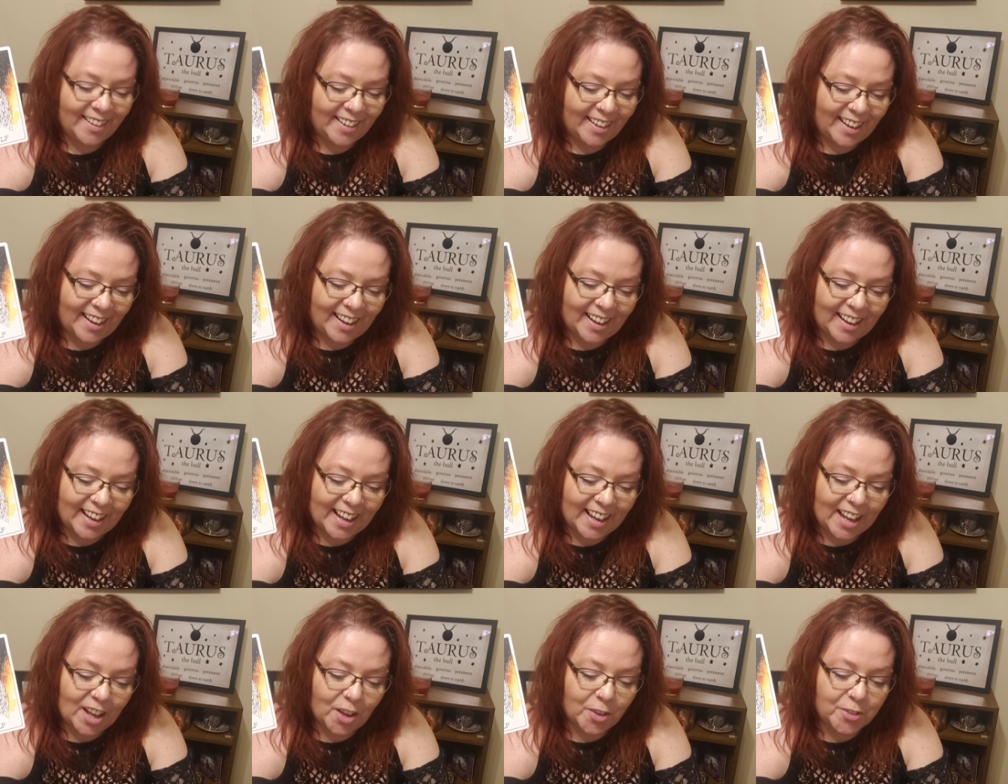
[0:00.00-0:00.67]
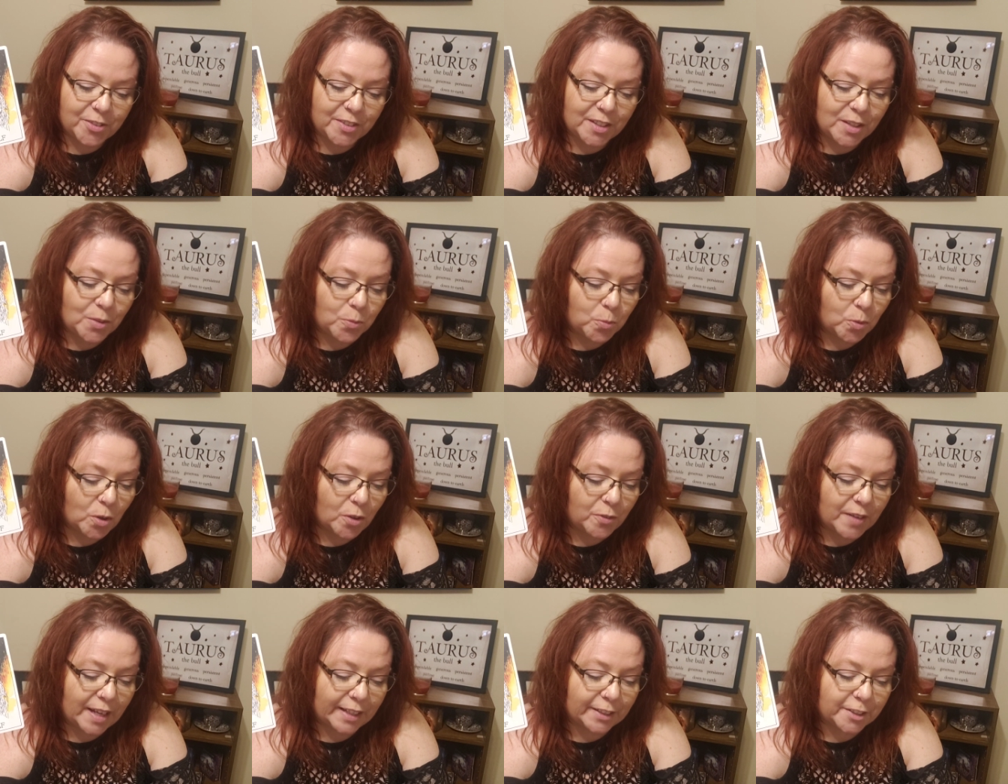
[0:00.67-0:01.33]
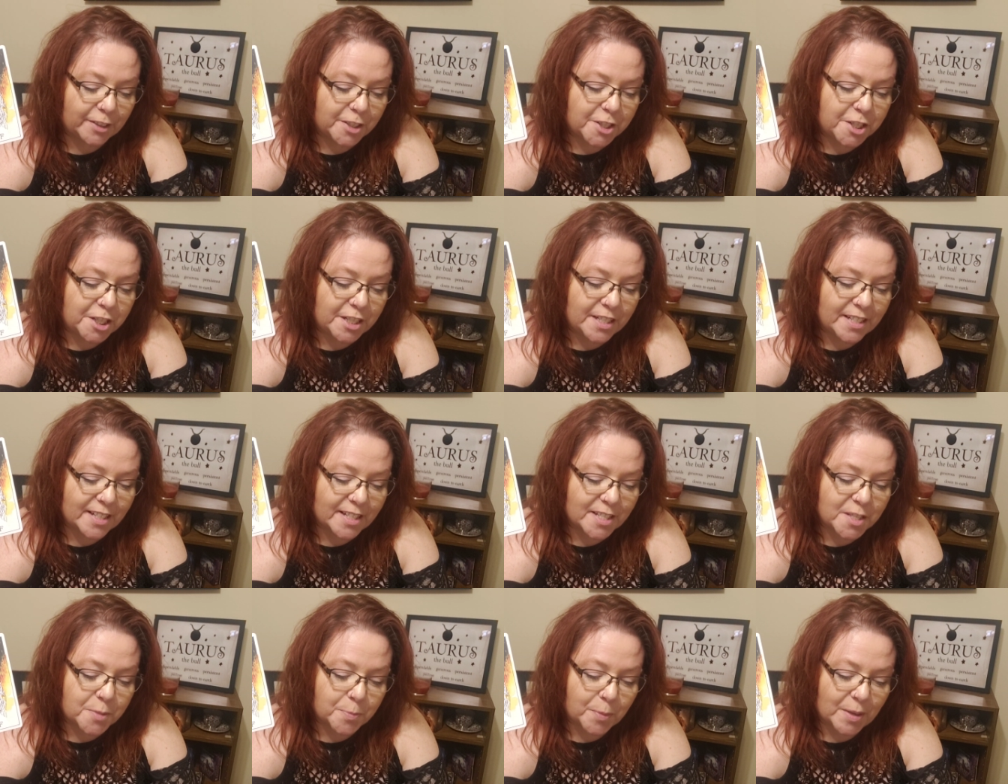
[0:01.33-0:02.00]
Healthy wolf energy
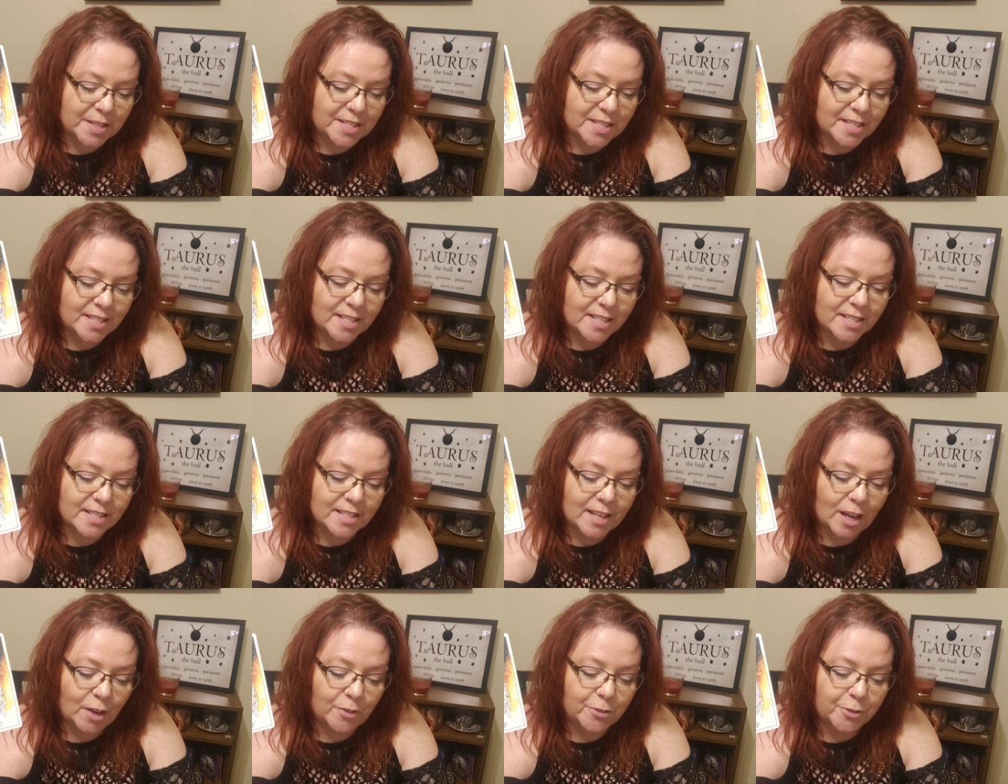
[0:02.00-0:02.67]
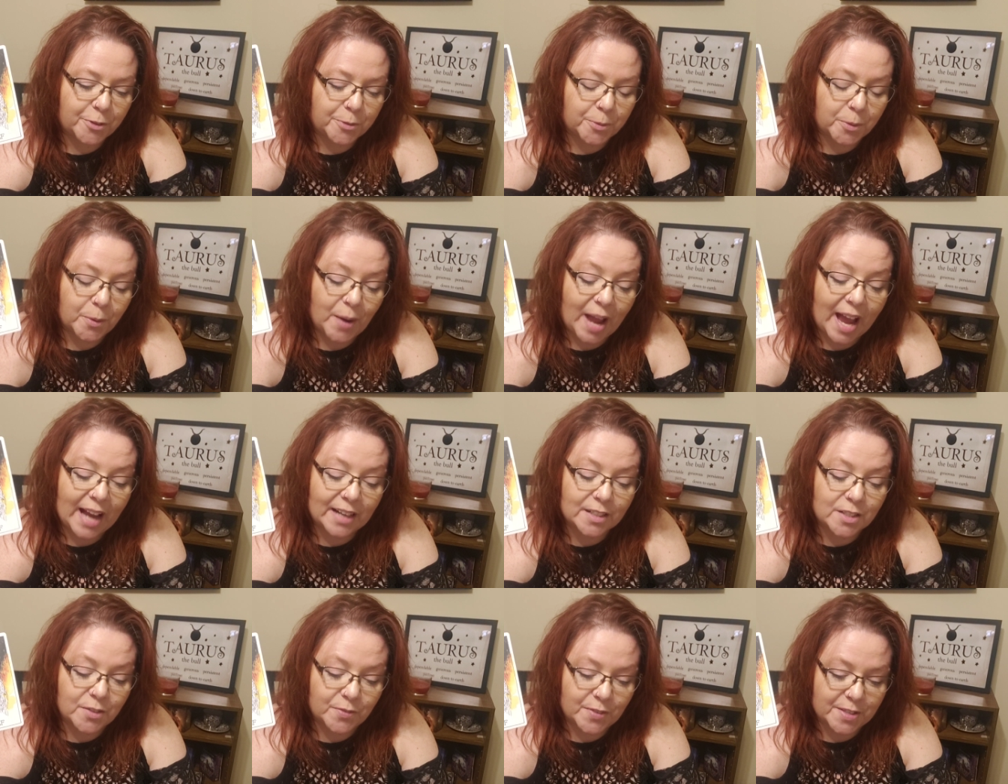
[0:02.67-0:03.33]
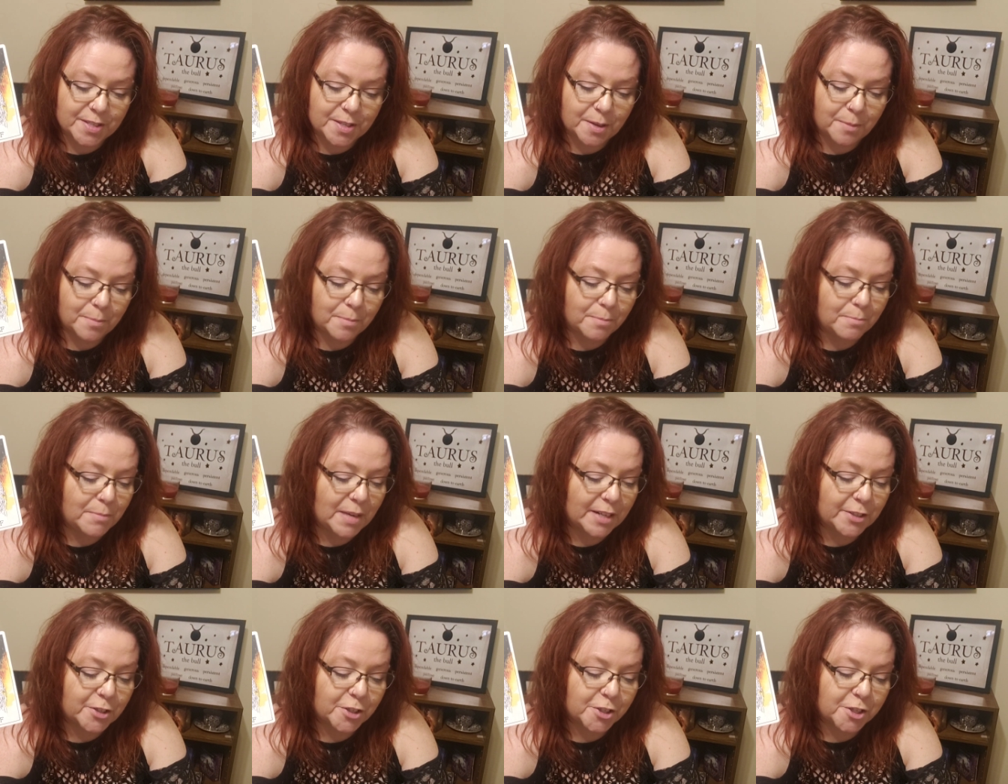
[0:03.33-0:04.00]
expresses itself through activism,
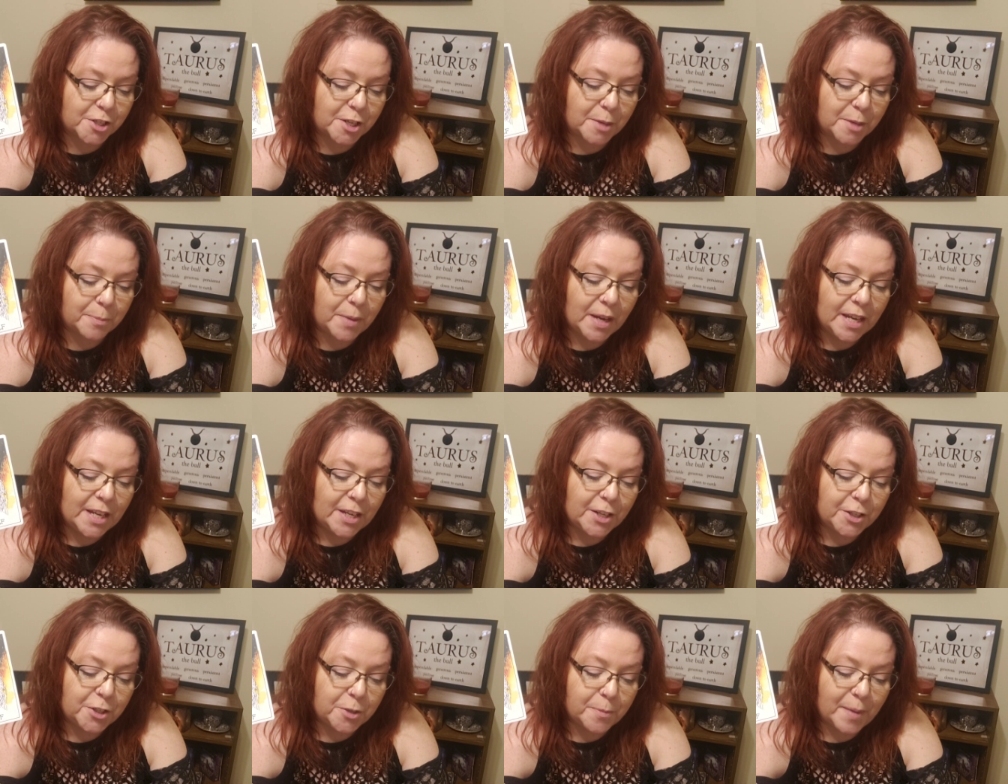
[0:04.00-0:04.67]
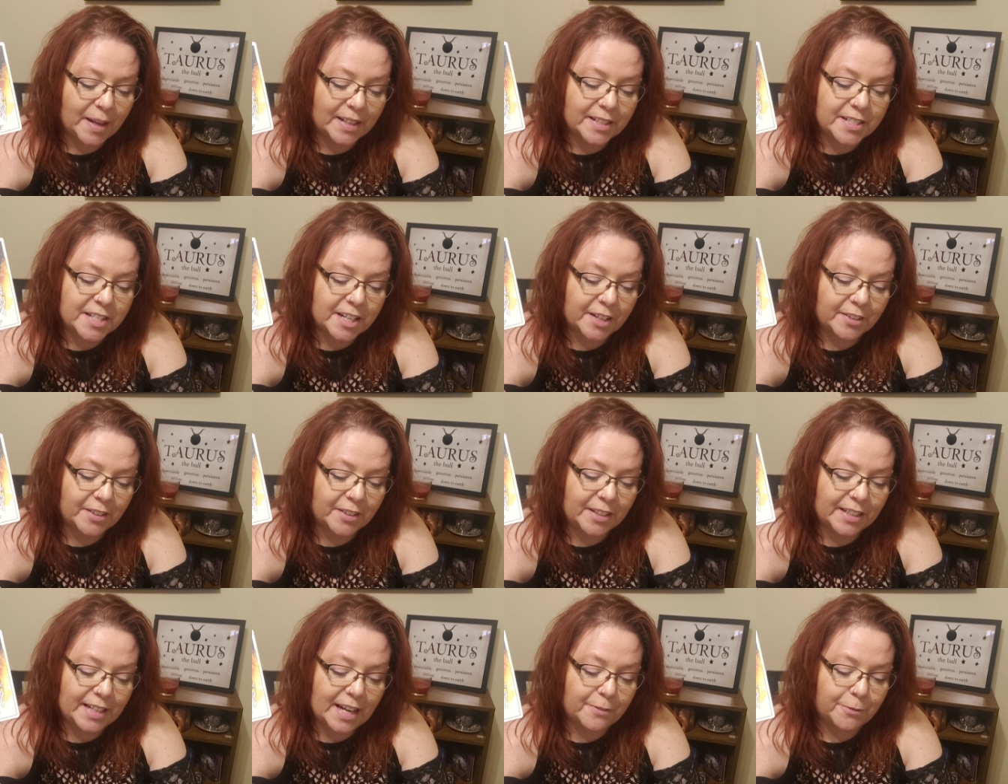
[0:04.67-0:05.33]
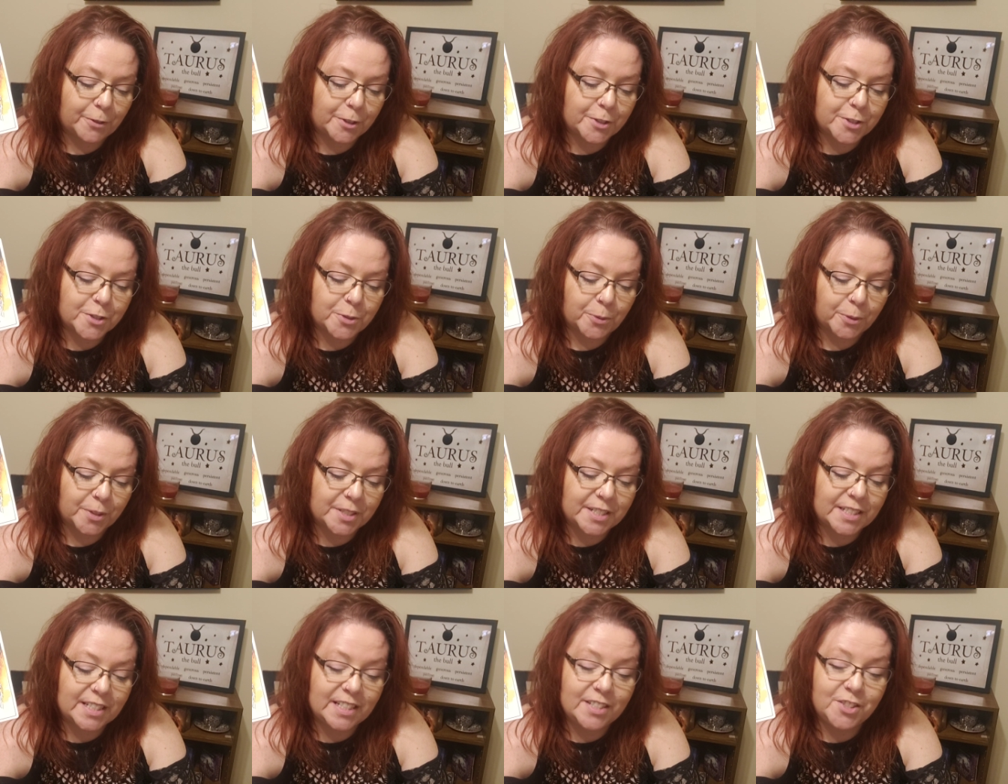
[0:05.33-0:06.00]
mentorship, humanitarian efforts, or
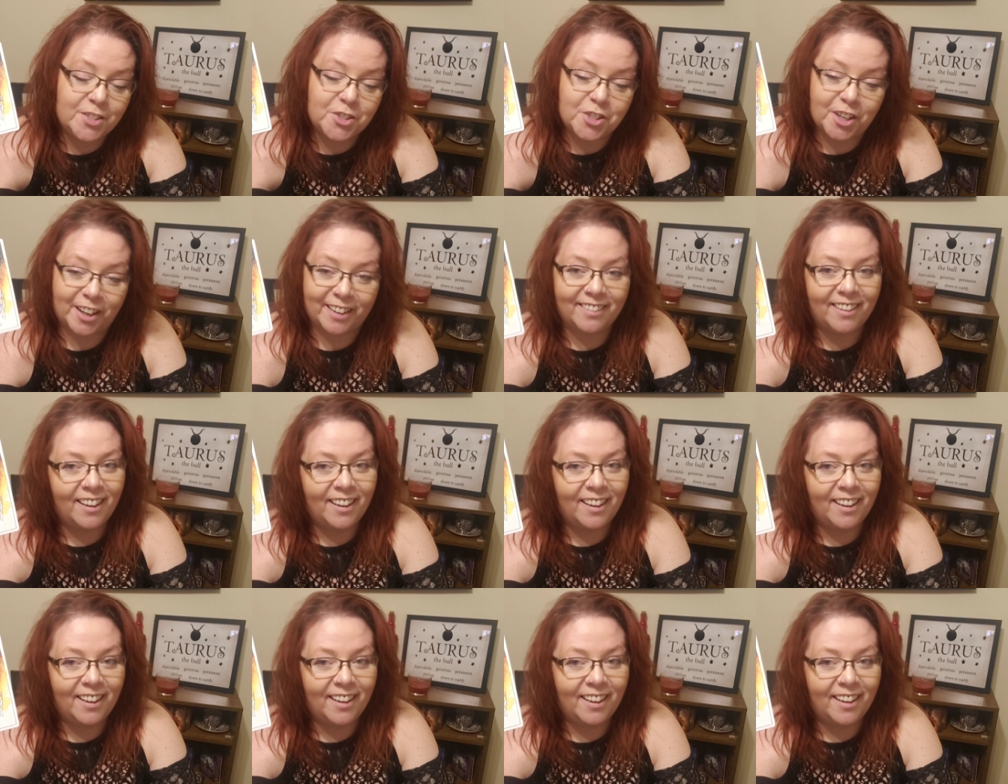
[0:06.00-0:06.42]
teaching.